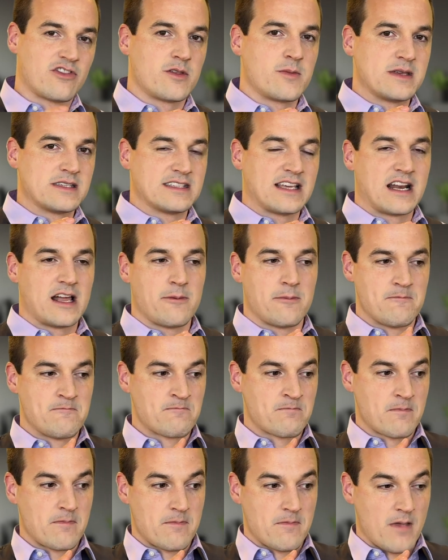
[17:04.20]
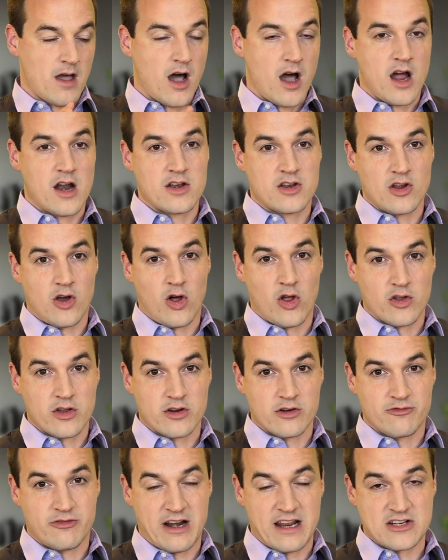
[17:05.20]
be set up on all
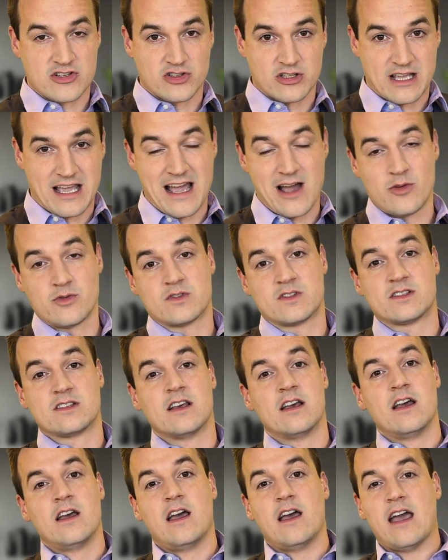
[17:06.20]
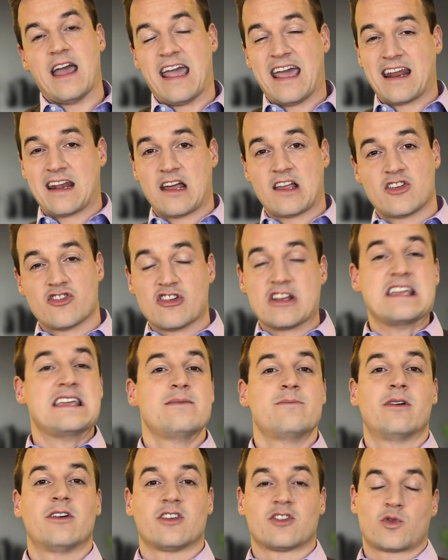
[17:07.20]
your financial accounts and on your
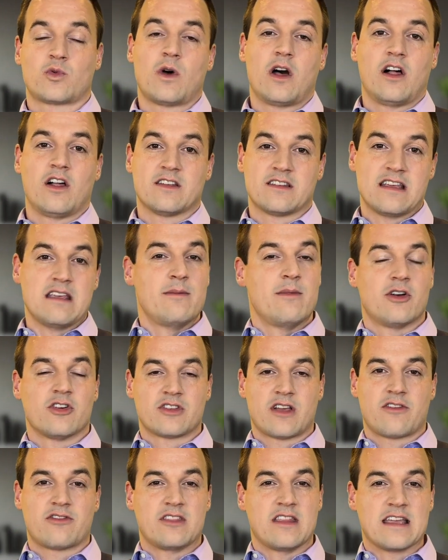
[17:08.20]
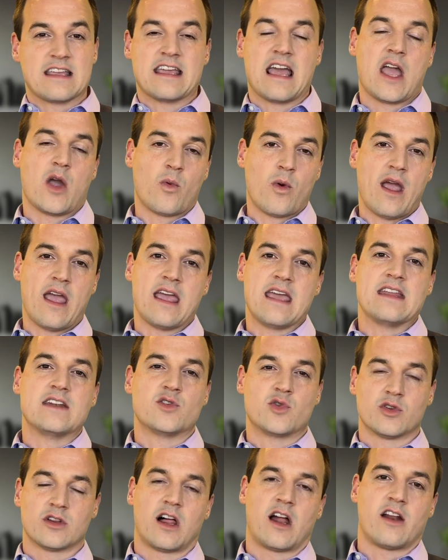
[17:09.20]
email, as well, as email is often the gateway
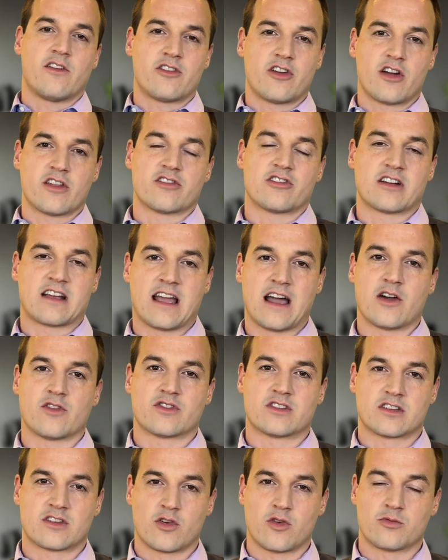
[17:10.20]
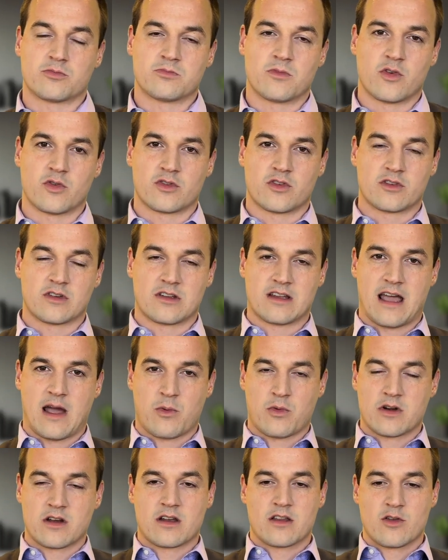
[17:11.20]
into a lot of your other accounts. So that
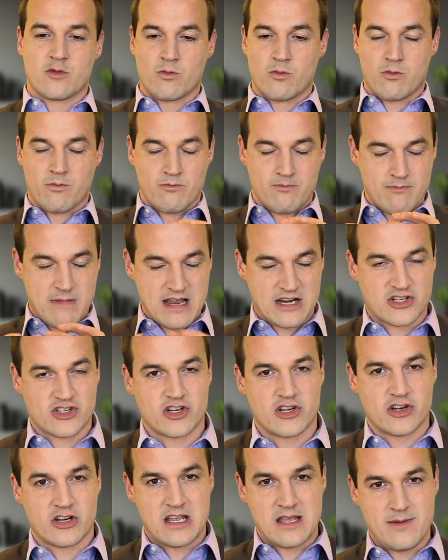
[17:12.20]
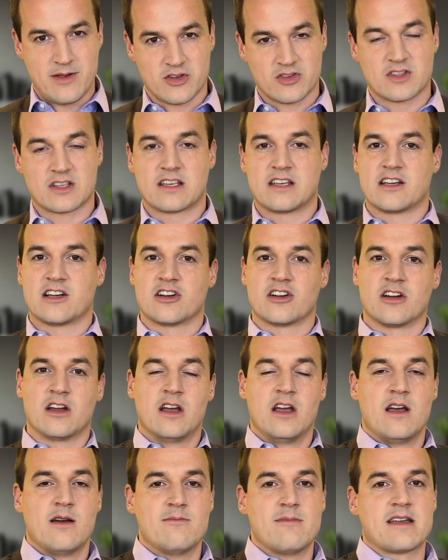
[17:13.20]
one, make sure your email is secure,
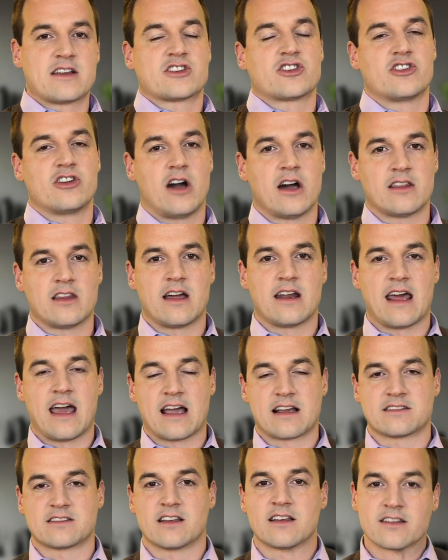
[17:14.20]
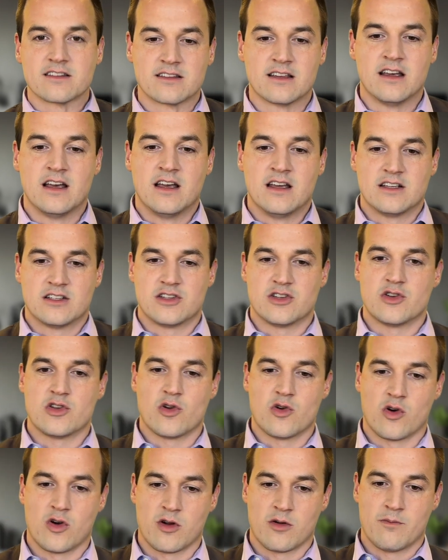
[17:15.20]
make sure your online access to
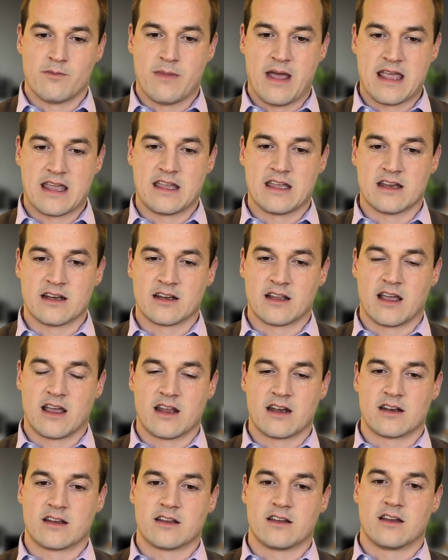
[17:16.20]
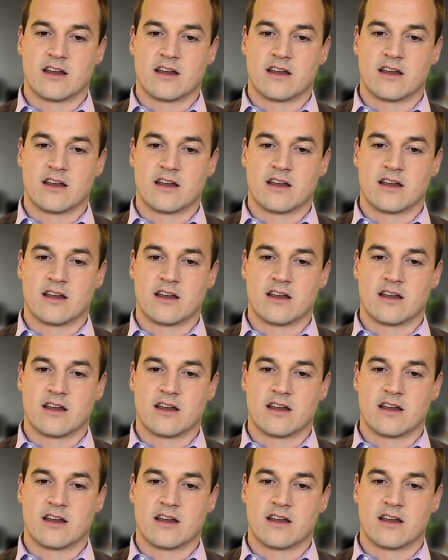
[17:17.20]
your banking and